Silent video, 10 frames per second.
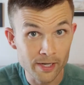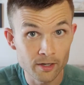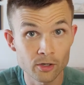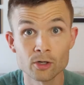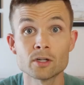
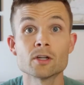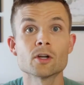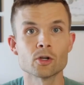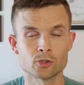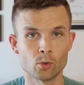bringing her
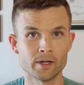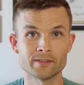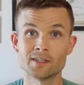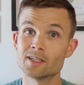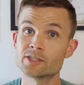
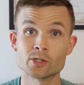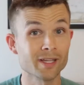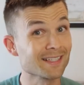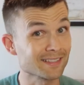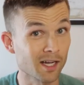toys. She
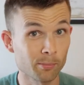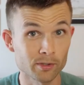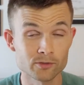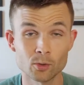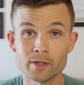only has a
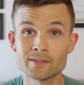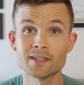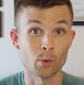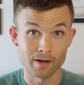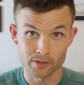couple of
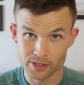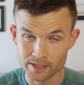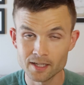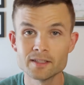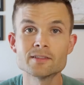toys. Whenever
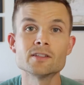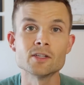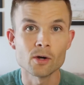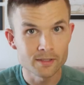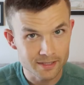she does,
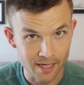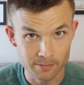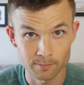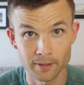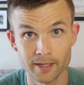you know it's
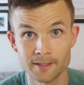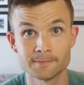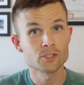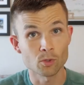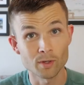time to play.
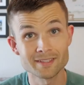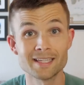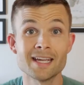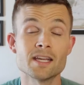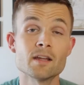So once
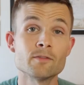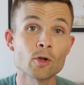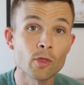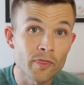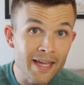again, if
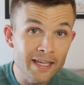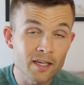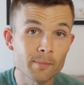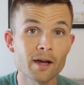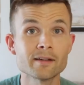you're
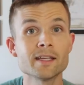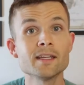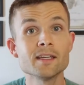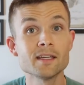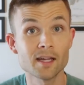thinking about
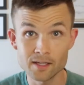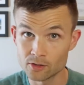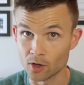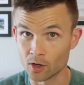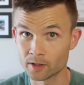getting a
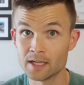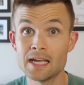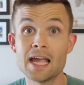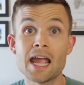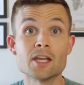dog
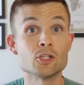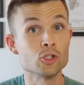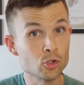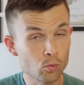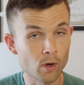and
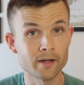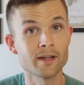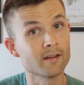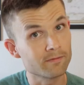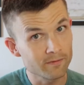you
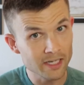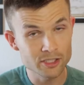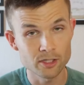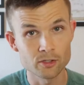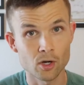want an
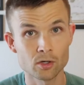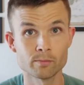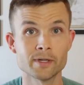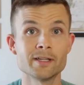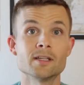affectionate
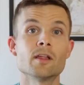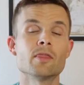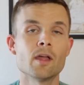dog breed,